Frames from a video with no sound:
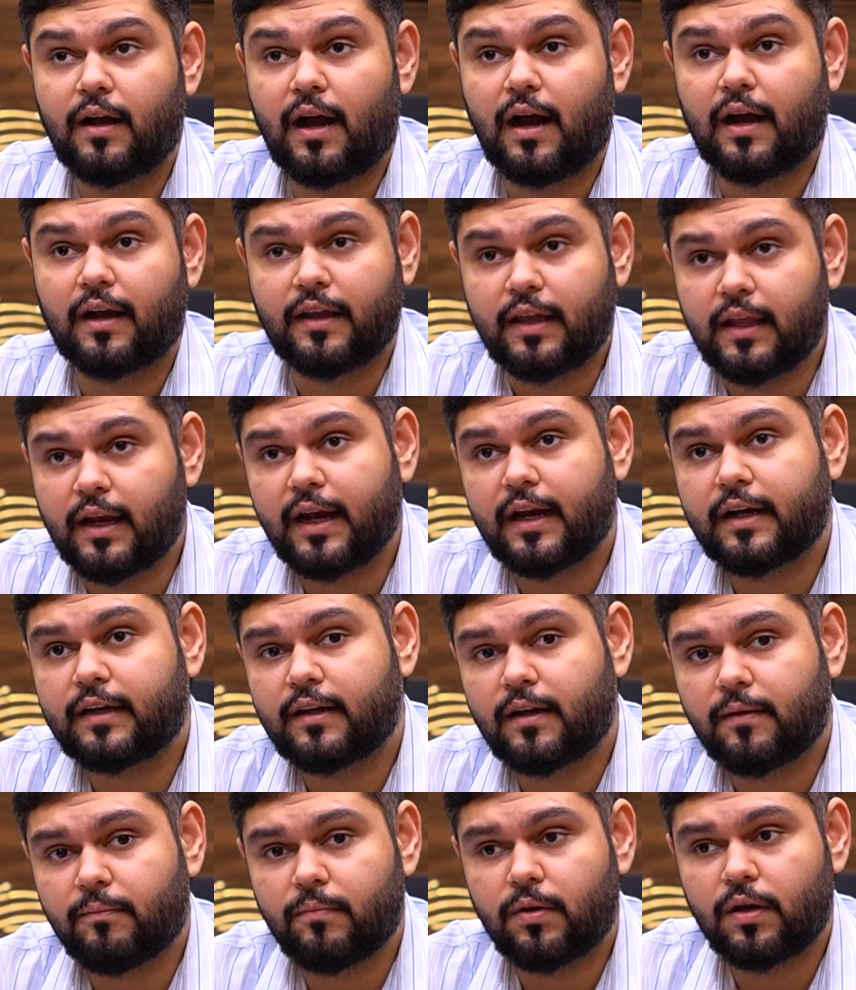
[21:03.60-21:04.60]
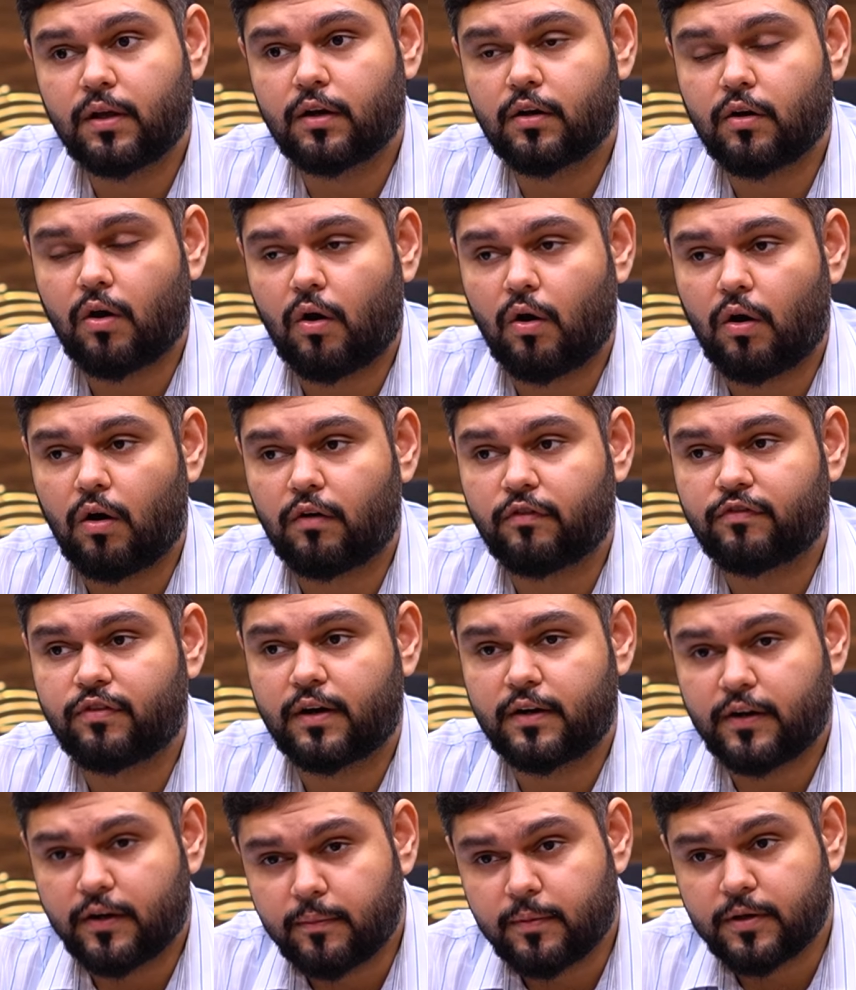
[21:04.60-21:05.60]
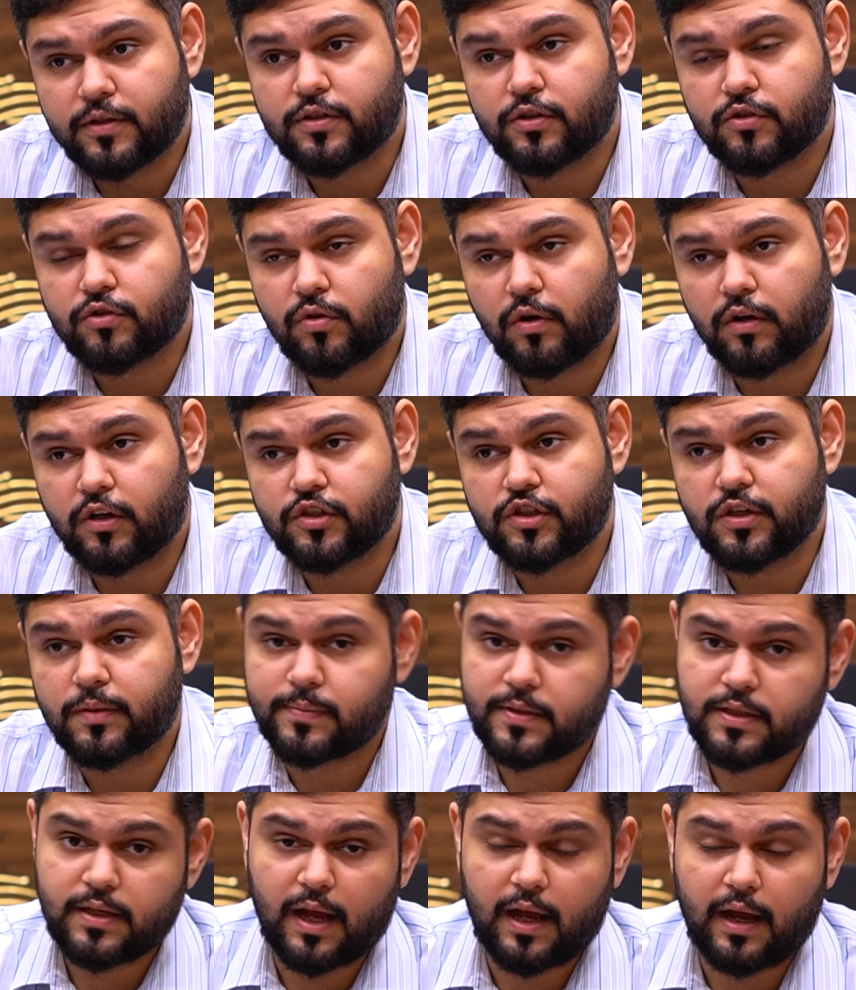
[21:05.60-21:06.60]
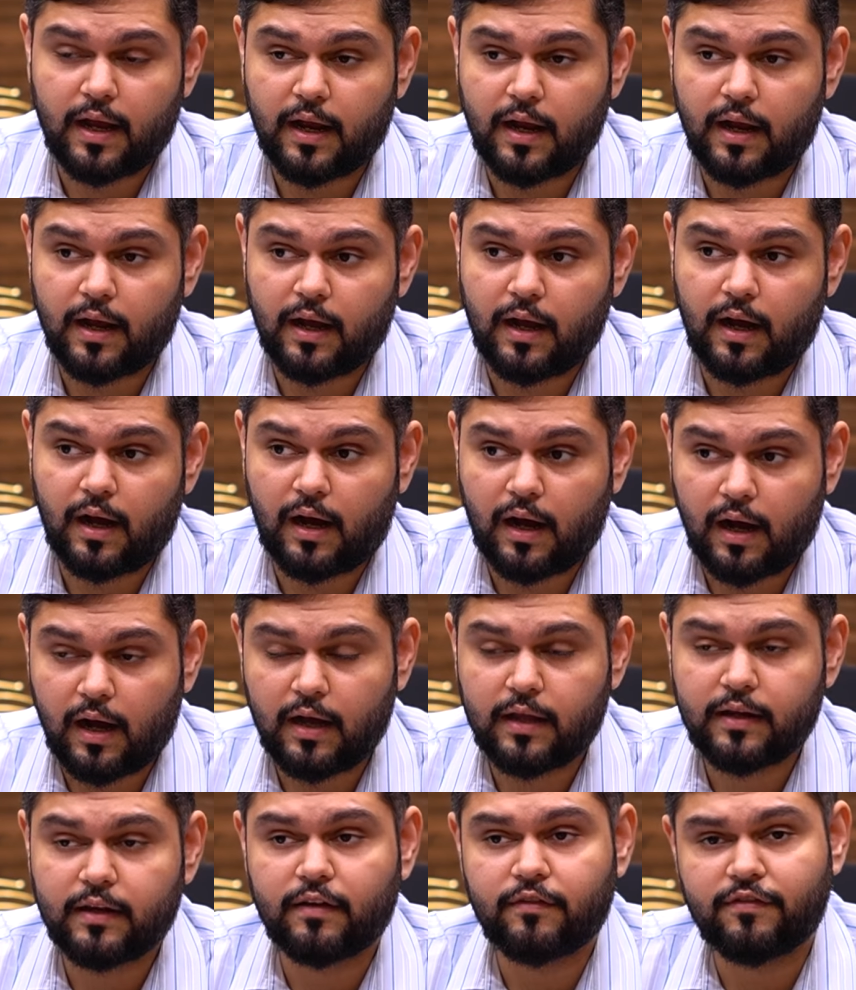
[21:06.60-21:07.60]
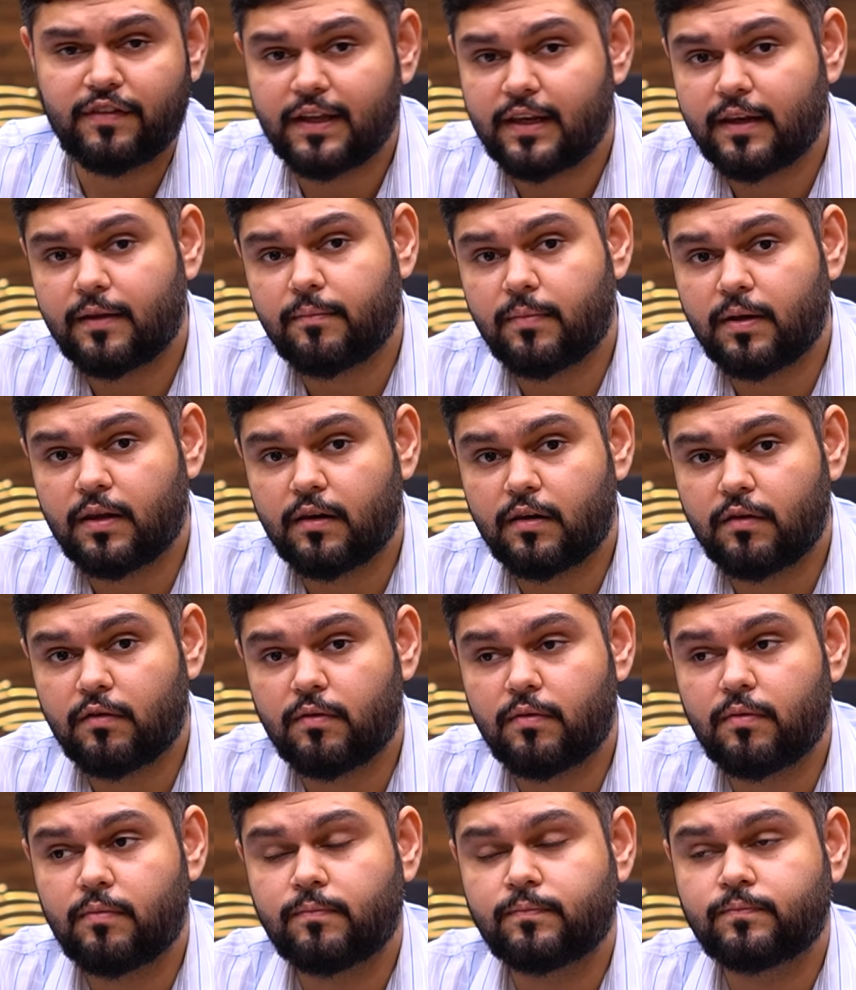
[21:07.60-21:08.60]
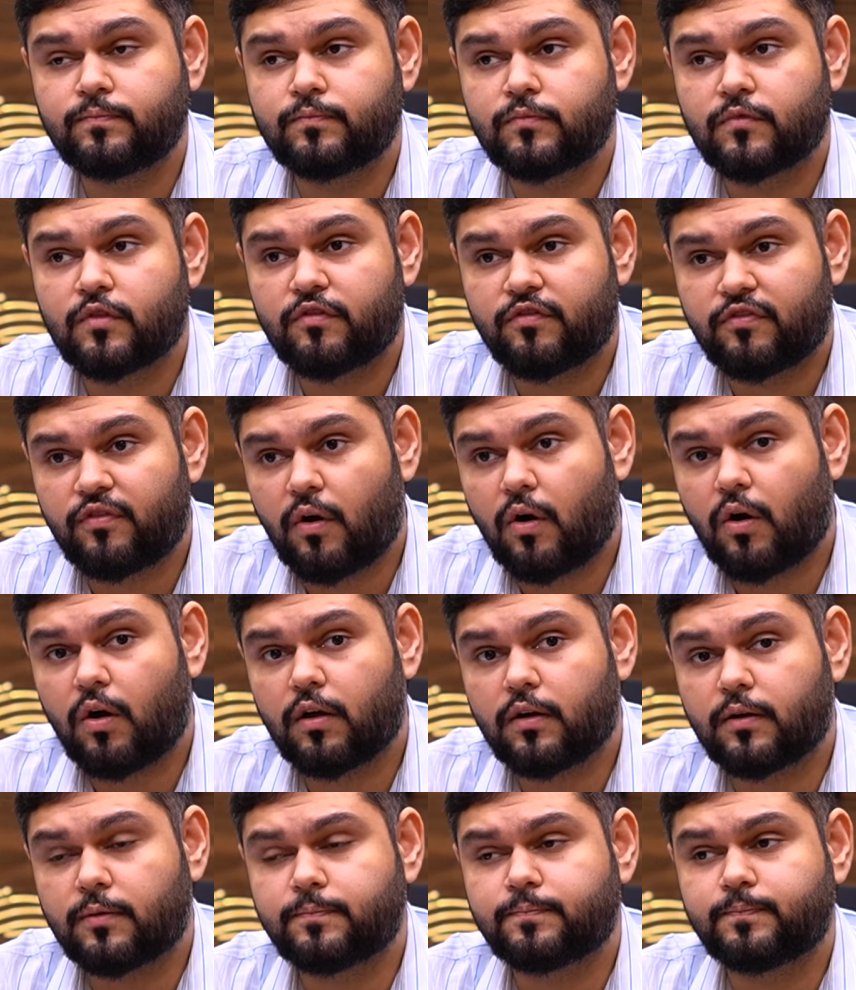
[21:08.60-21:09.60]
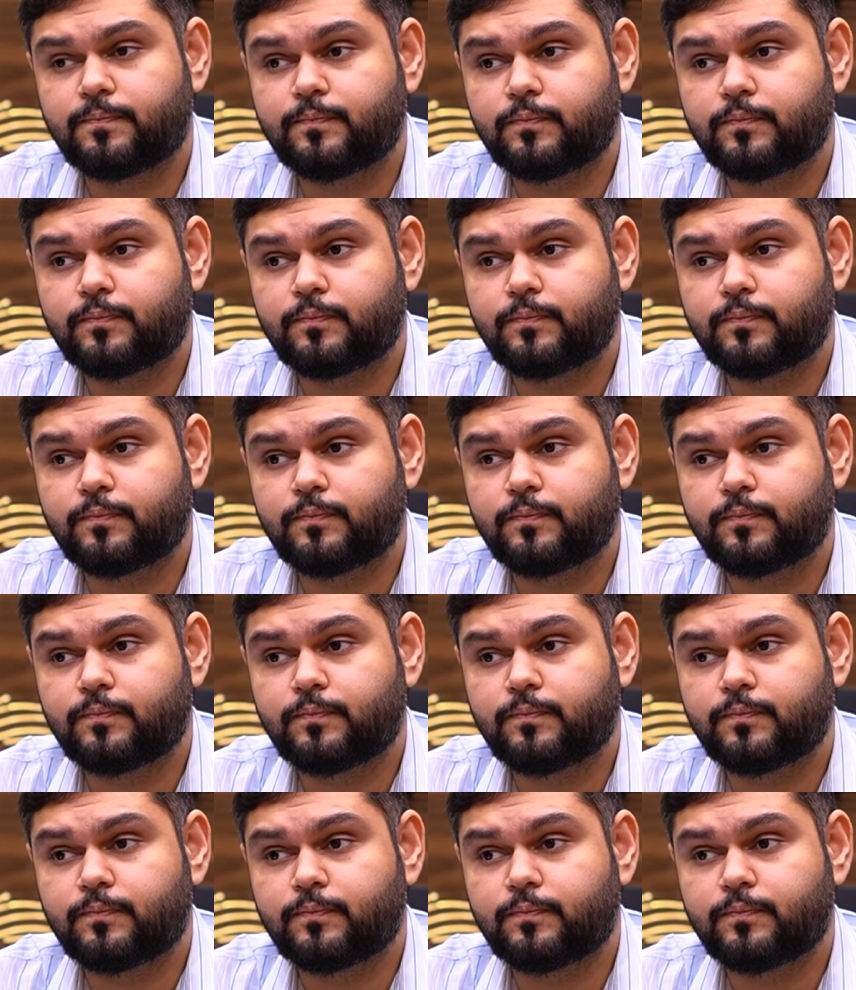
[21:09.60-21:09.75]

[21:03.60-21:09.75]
a great number of 100% scholarships are available for